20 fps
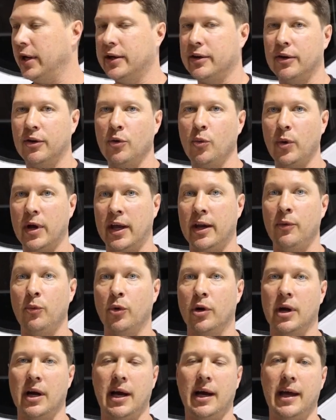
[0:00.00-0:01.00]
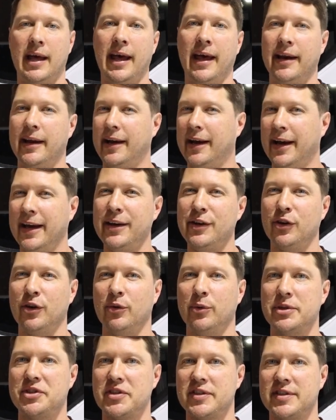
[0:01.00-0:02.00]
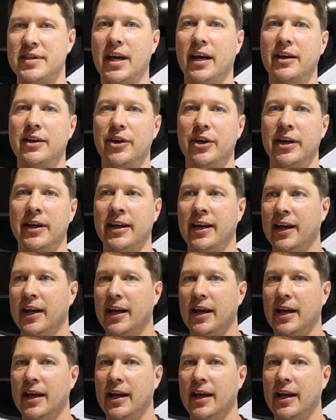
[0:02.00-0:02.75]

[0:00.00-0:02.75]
breaker when we're at idle, which is not good.